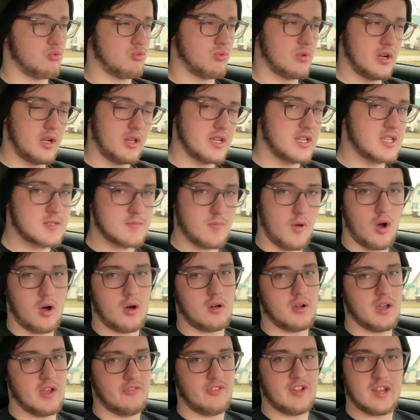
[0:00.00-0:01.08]
It's really
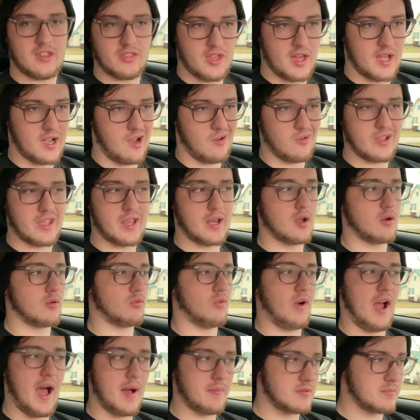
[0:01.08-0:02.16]
small. If anything, I'll
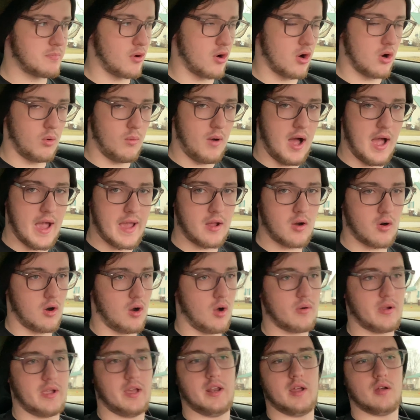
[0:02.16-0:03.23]
get it wrapped pearl
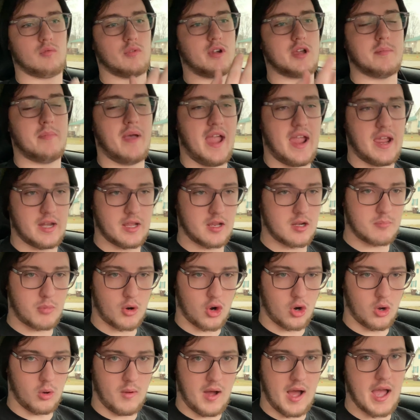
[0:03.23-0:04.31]
white, or I'll get it
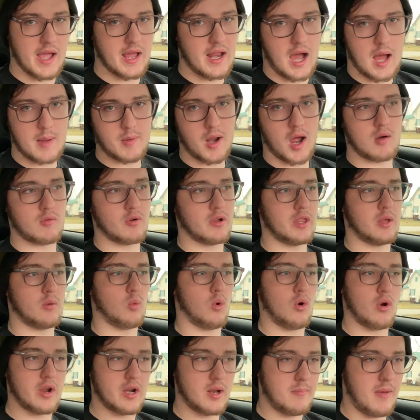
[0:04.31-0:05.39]
repainted pearl white. I'm
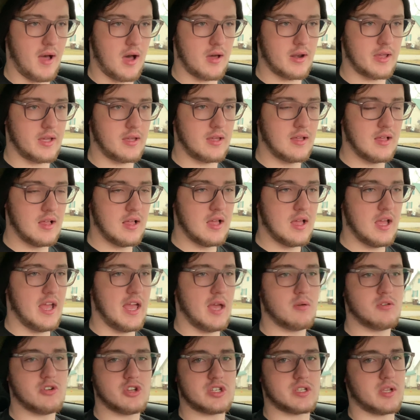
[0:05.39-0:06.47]
not really worried about it.
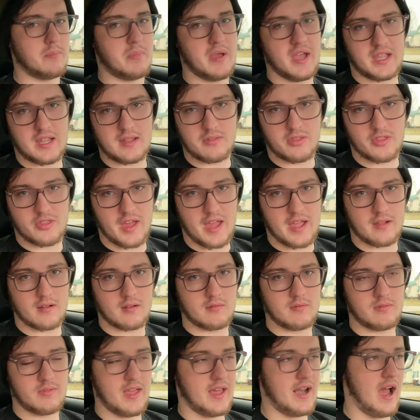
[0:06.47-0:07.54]
It was just a picky
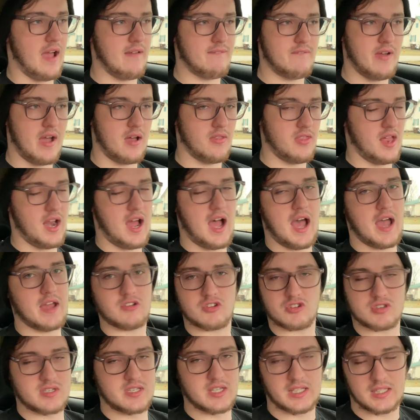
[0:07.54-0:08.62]
thing that I found
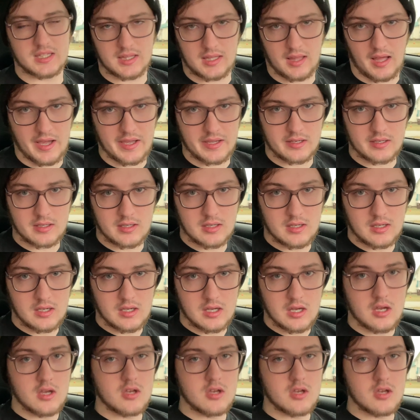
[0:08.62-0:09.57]
that I just didn't like.